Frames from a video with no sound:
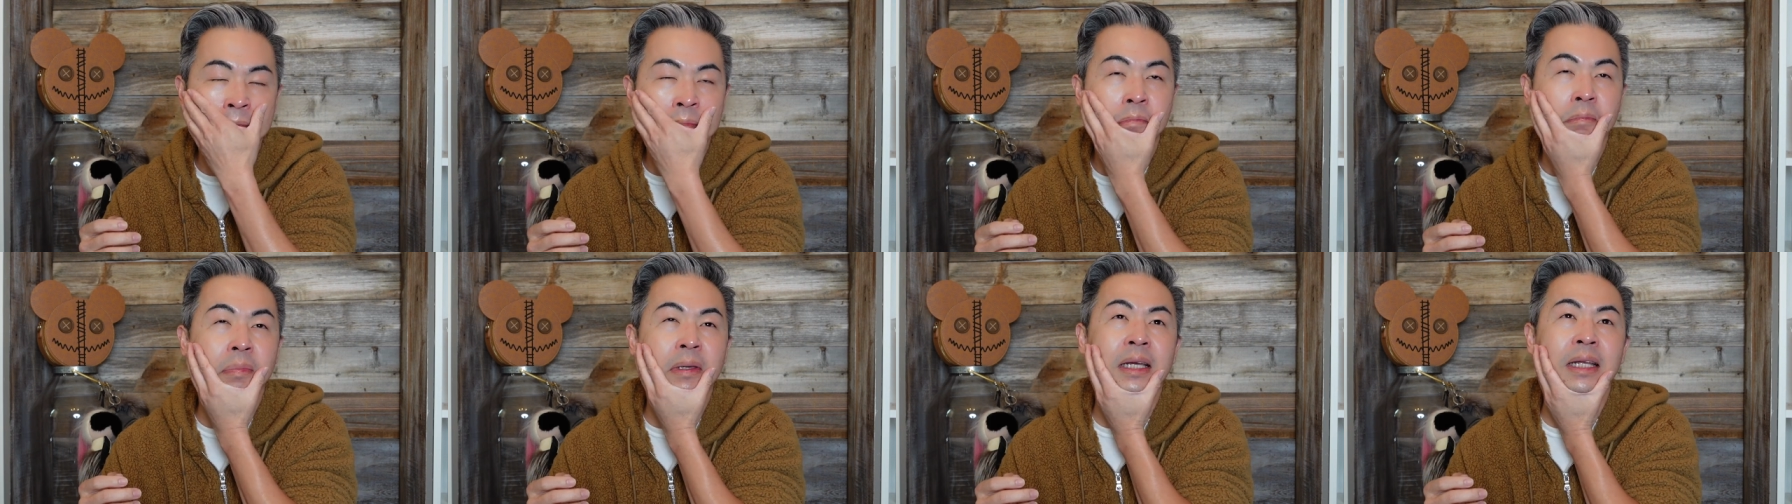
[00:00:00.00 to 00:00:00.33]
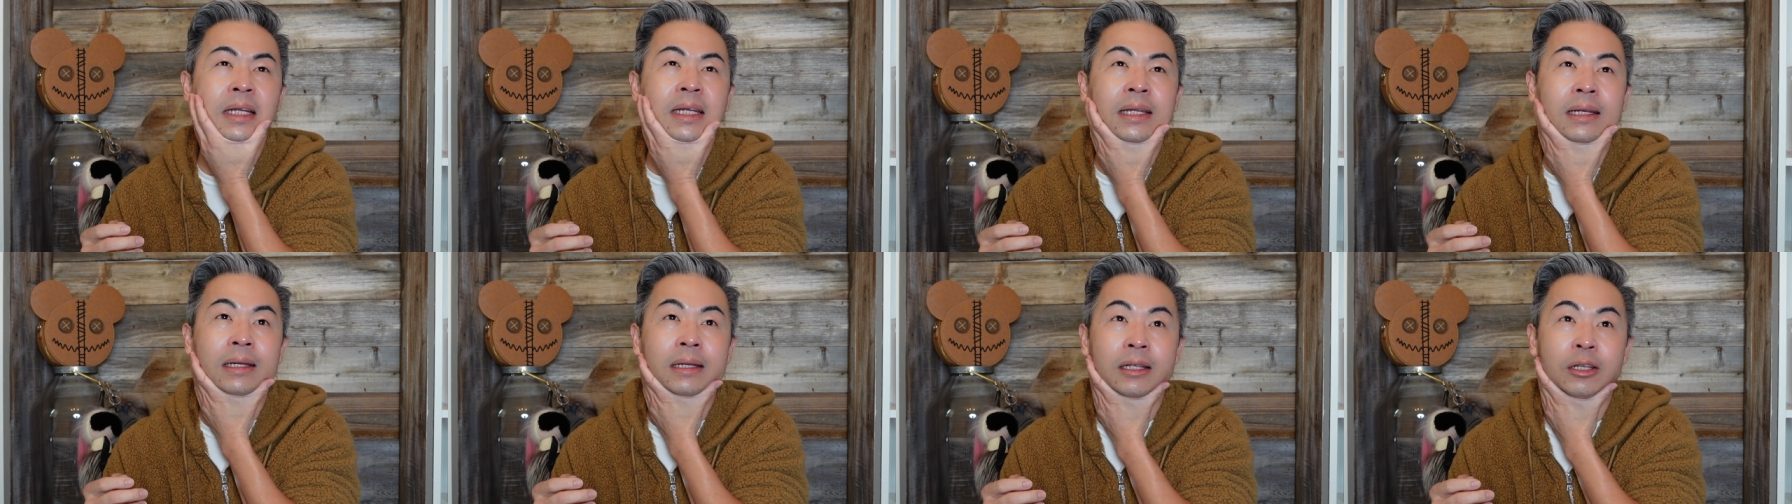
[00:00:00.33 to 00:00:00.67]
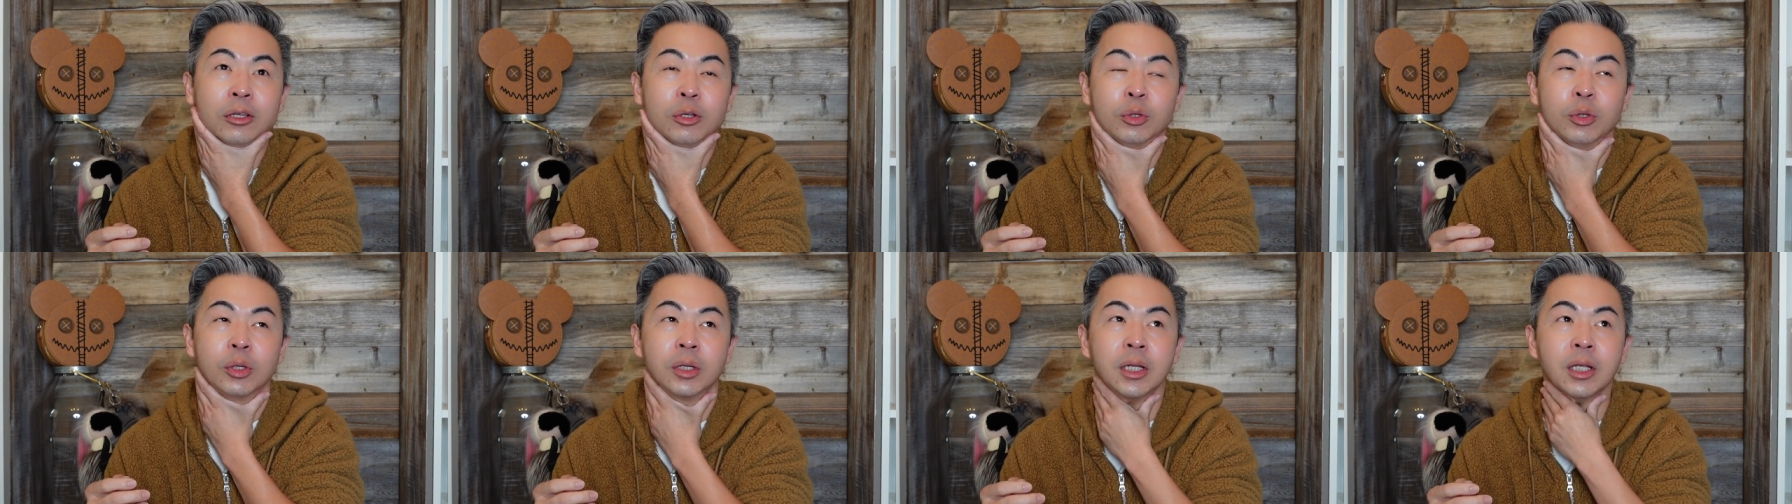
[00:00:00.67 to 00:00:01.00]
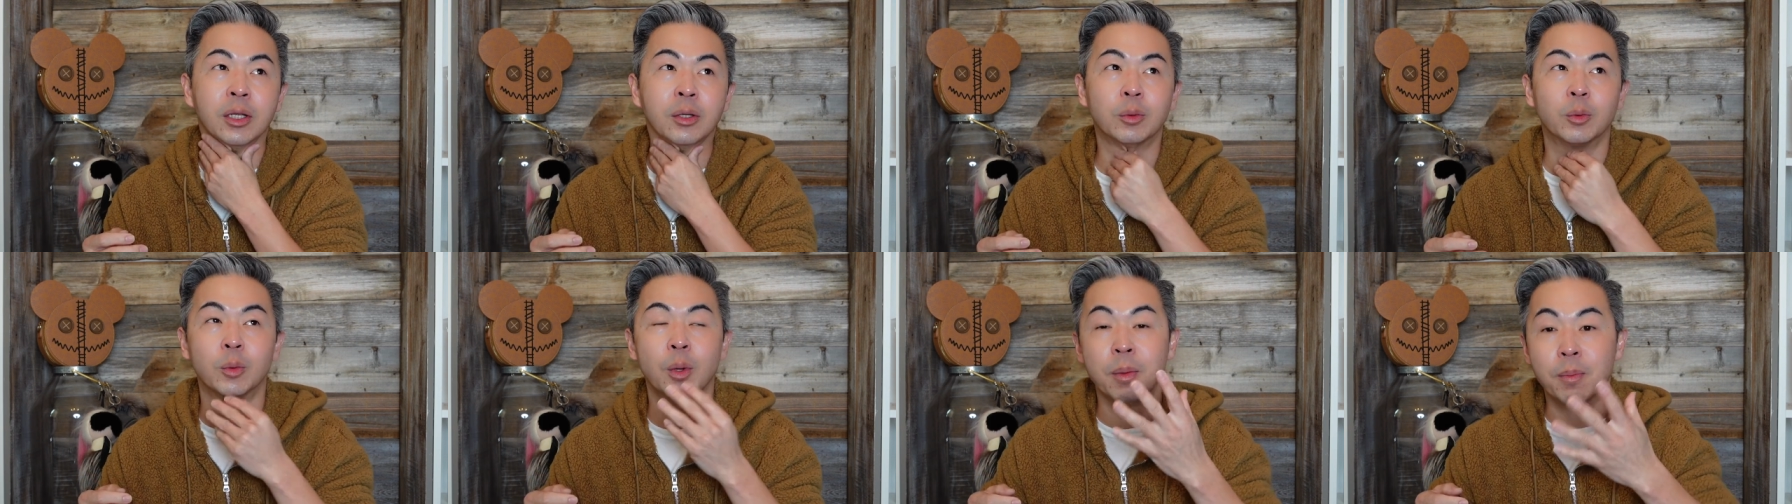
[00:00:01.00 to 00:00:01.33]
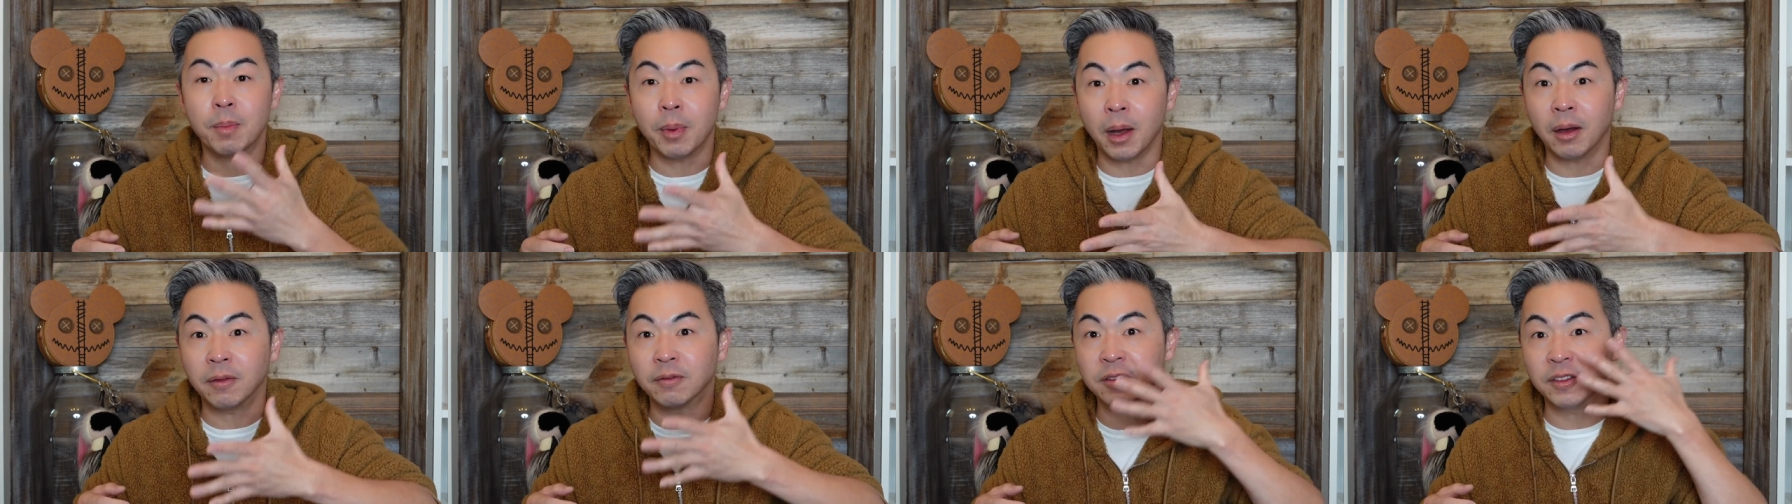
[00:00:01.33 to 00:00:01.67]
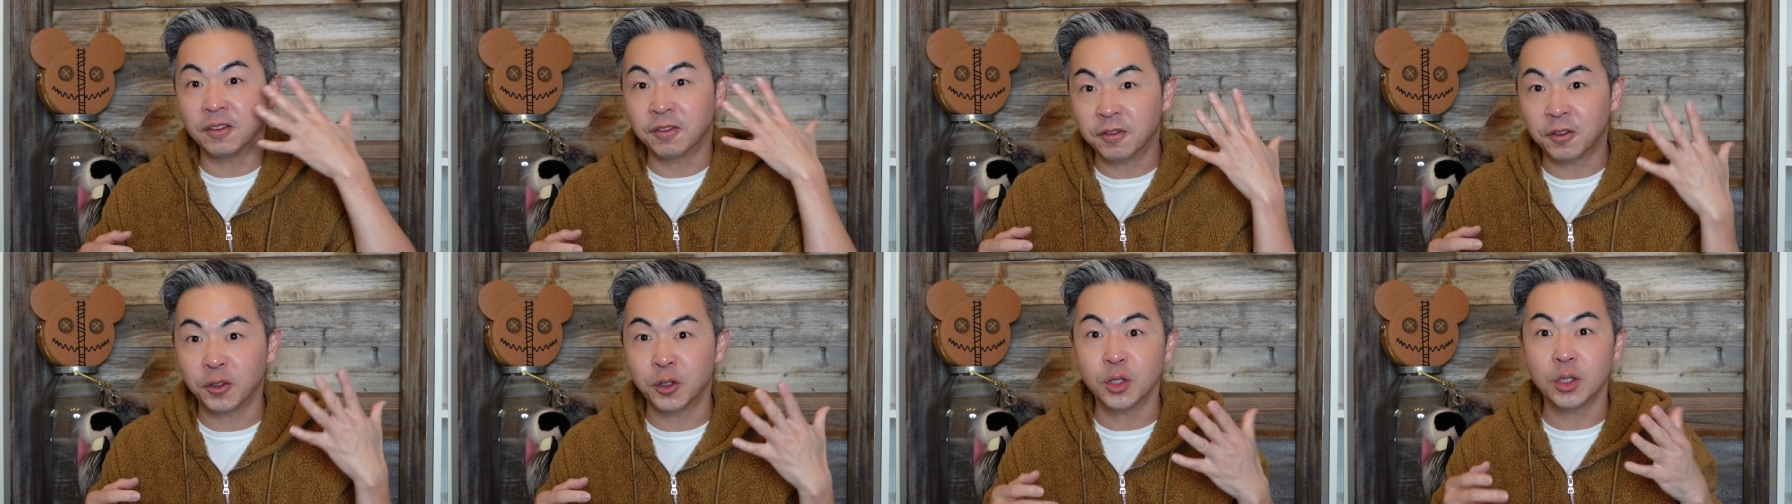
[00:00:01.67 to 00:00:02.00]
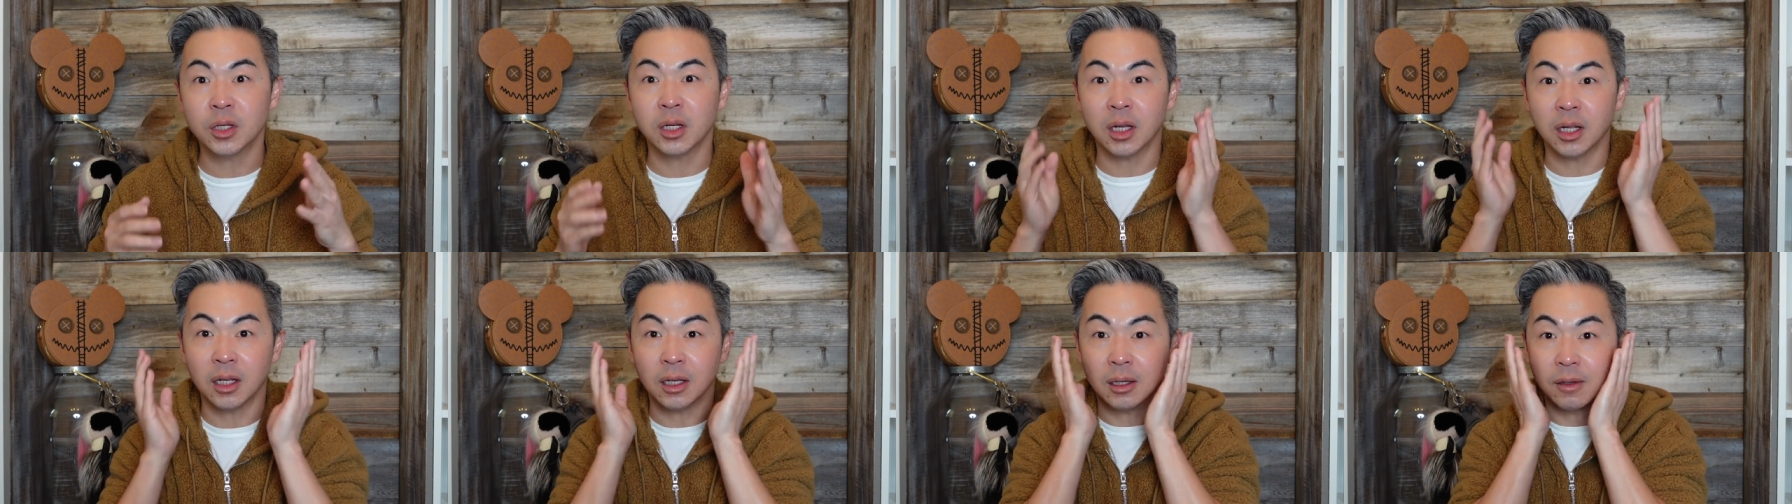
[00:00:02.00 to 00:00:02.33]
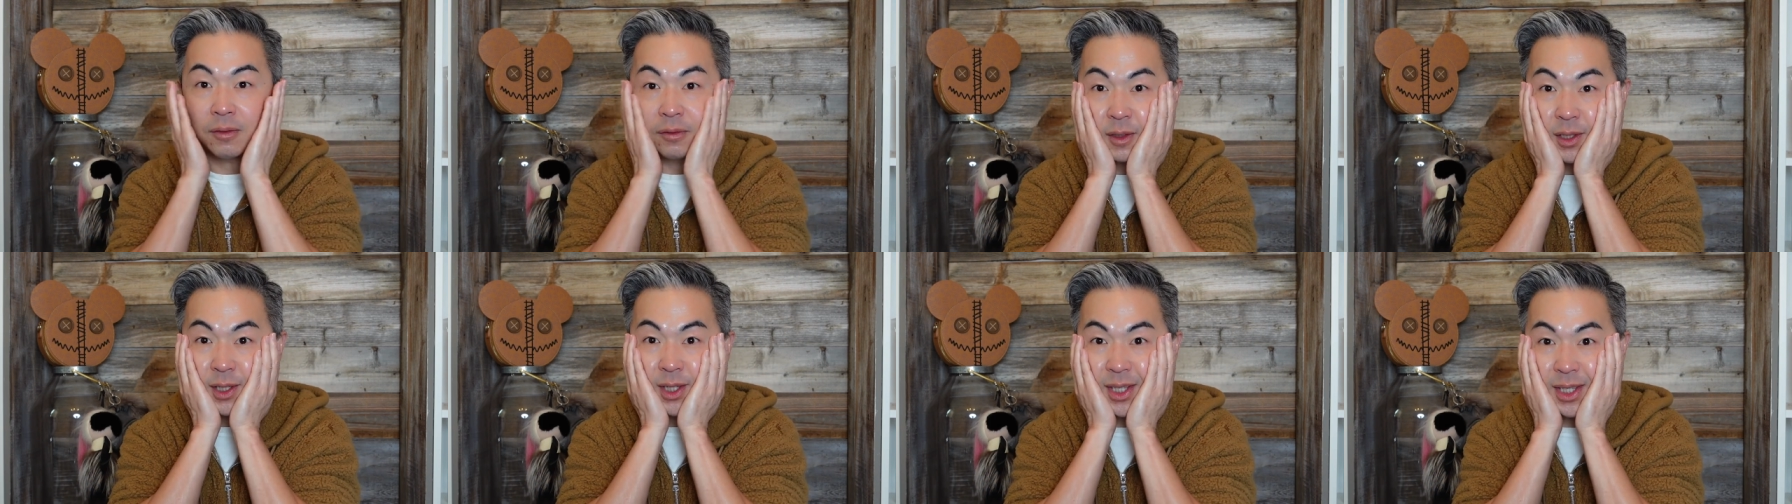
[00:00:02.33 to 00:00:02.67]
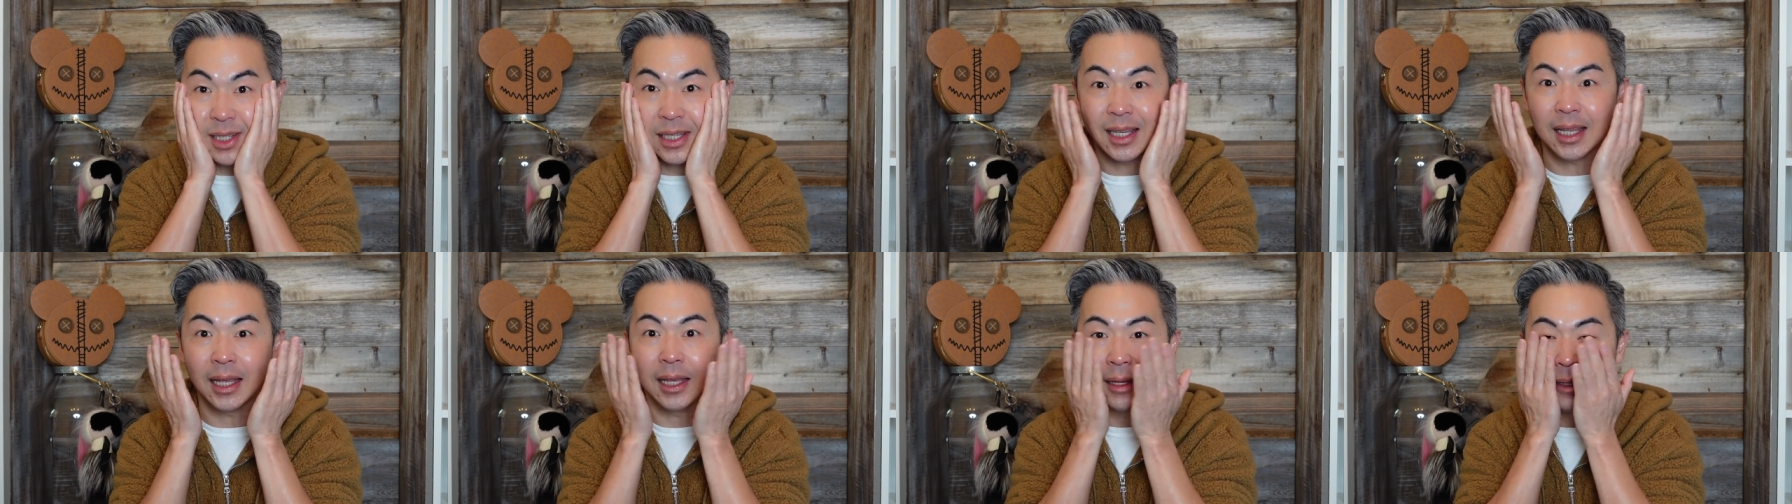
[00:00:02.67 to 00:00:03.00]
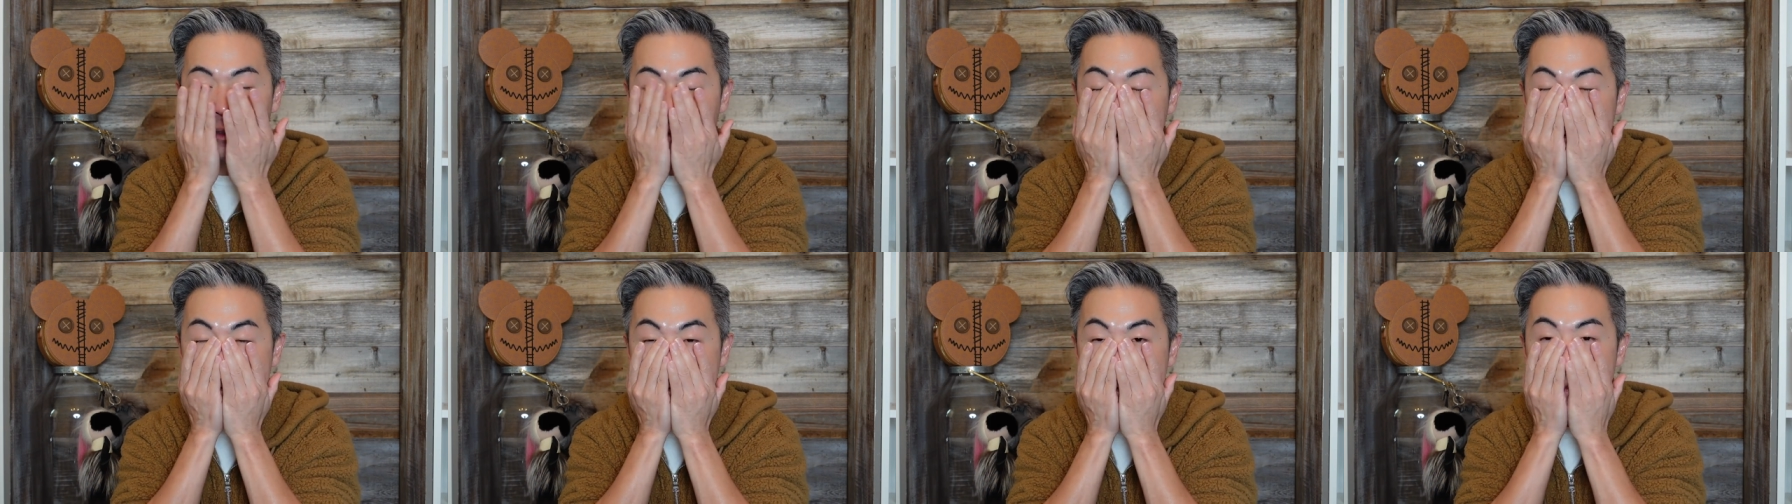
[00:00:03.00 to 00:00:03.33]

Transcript: because they literally rip off the first layer of the skin.